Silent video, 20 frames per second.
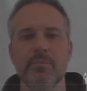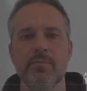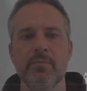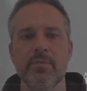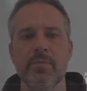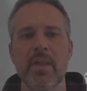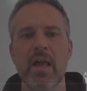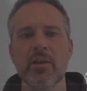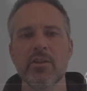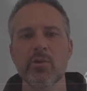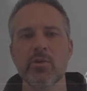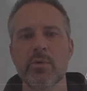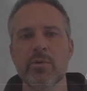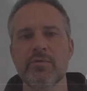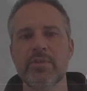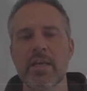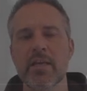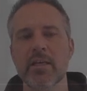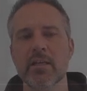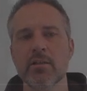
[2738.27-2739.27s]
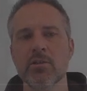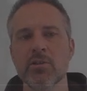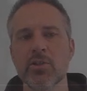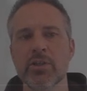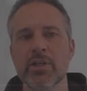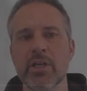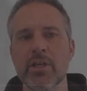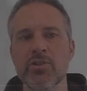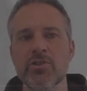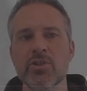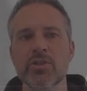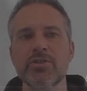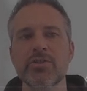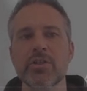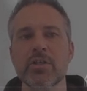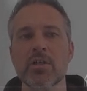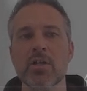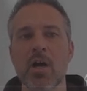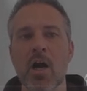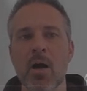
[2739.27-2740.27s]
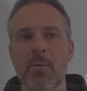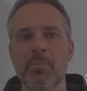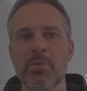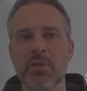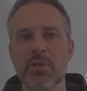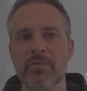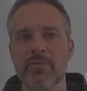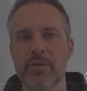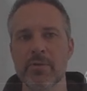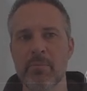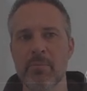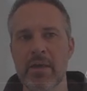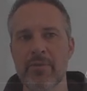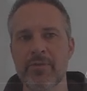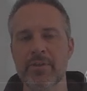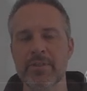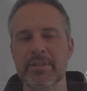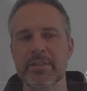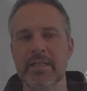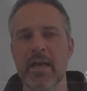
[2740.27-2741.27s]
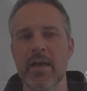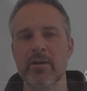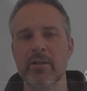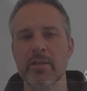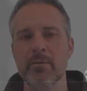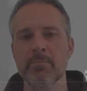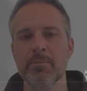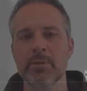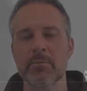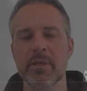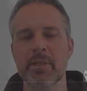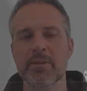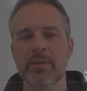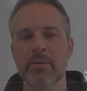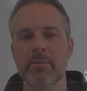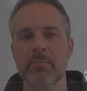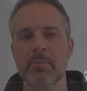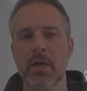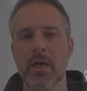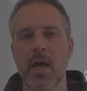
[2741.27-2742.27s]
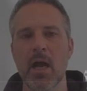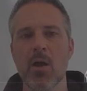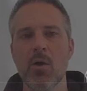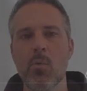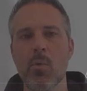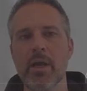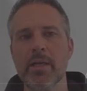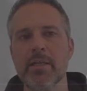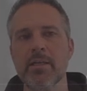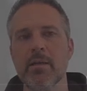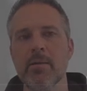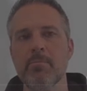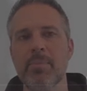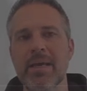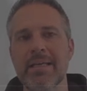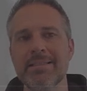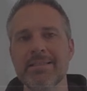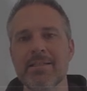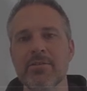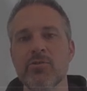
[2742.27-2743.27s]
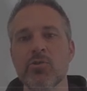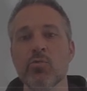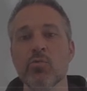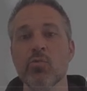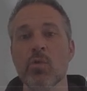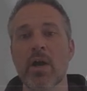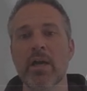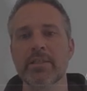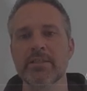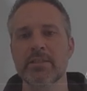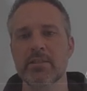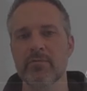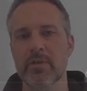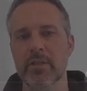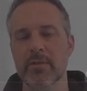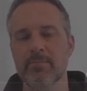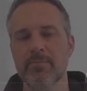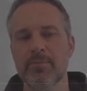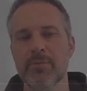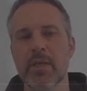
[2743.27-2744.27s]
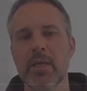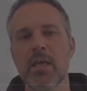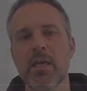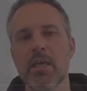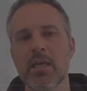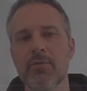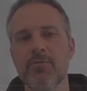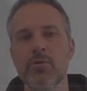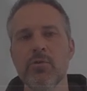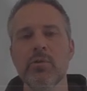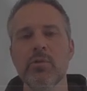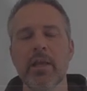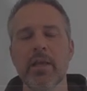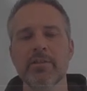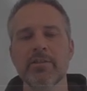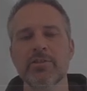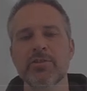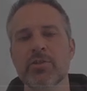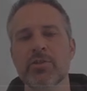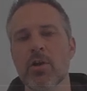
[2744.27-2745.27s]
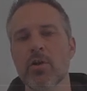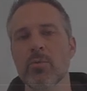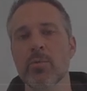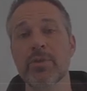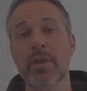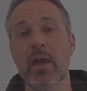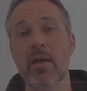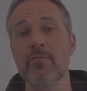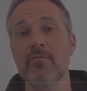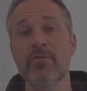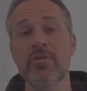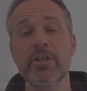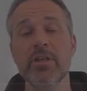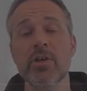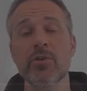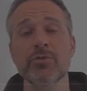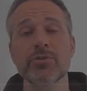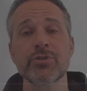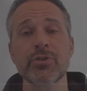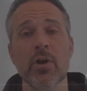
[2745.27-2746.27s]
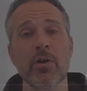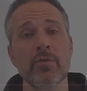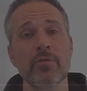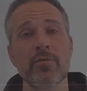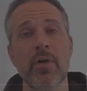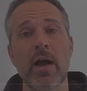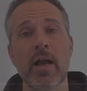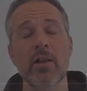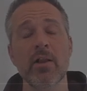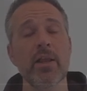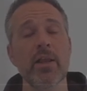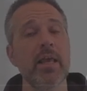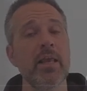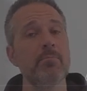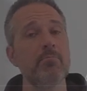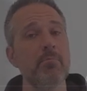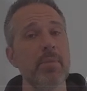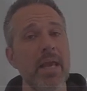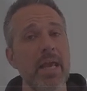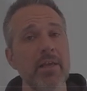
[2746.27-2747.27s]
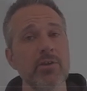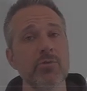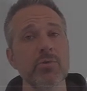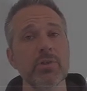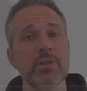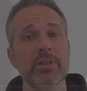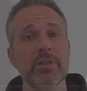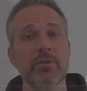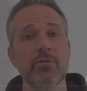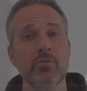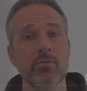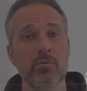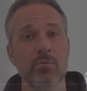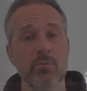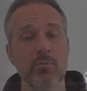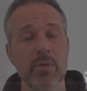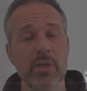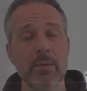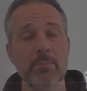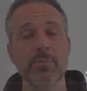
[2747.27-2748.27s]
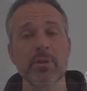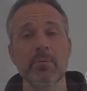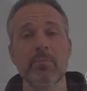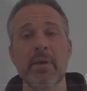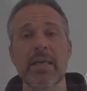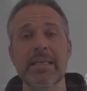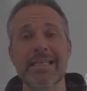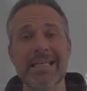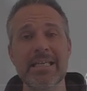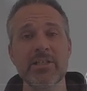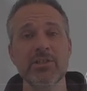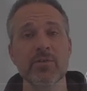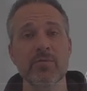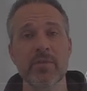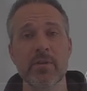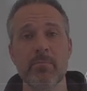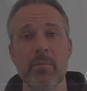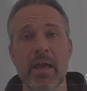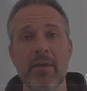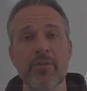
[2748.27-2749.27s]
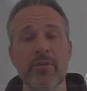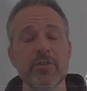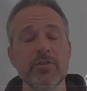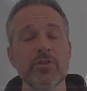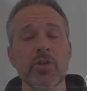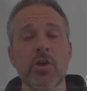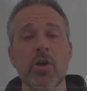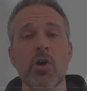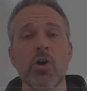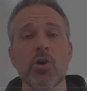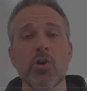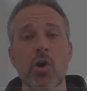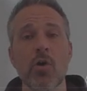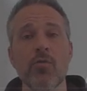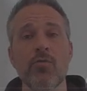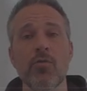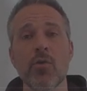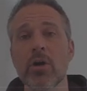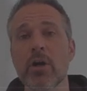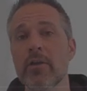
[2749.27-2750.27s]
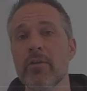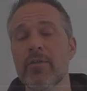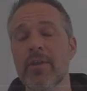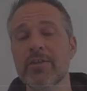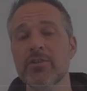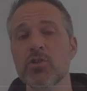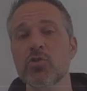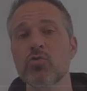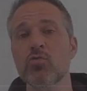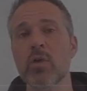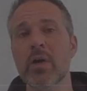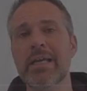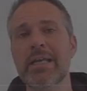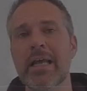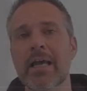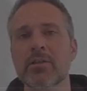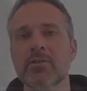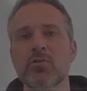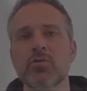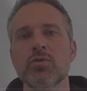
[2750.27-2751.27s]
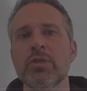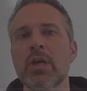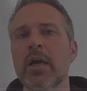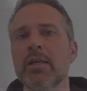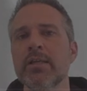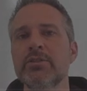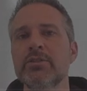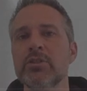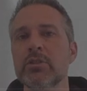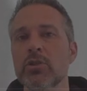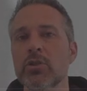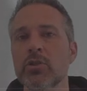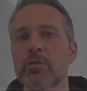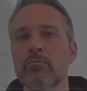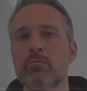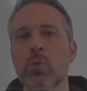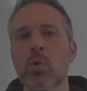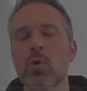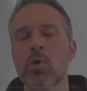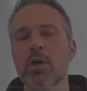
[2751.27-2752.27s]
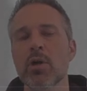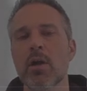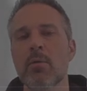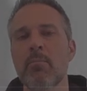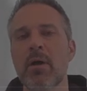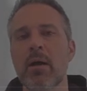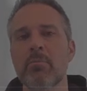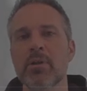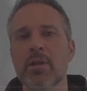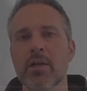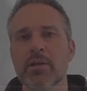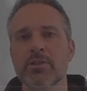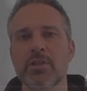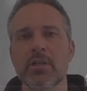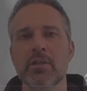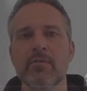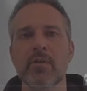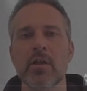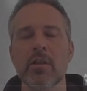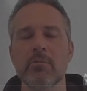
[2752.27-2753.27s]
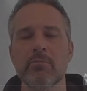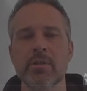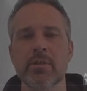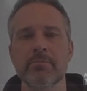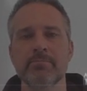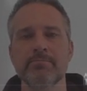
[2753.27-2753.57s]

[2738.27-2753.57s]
Now that we've taken a look at just a couple of the methods and how to implement them, I went in and pasted the rest of it. If you'd like to start with that video start file and manually implement each of the methods, go for it. That's a great exercise to learn more about blockchain development.